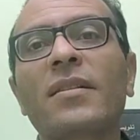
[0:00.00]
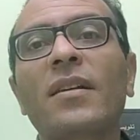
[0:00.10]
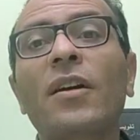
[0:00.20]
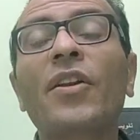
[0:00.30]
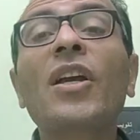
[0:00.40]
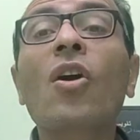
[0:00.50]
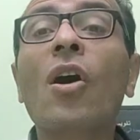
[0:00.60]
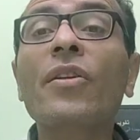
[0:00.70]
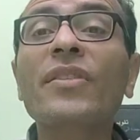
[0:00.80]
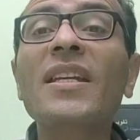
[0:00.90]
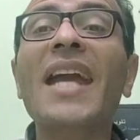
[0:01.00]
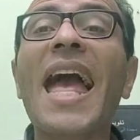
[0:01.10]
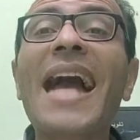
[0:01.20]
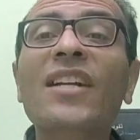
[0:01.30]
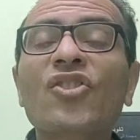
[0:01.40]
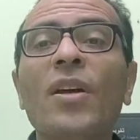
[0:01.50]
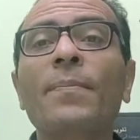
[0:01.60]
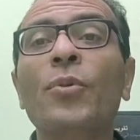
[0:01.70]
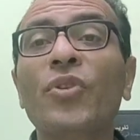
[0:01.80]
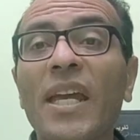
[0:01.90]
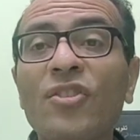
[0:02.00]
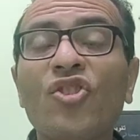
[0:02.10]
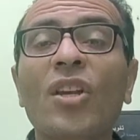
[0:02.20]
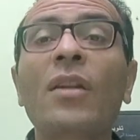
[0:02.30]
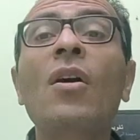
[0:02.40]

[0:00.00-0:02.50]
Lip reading: regarding action potential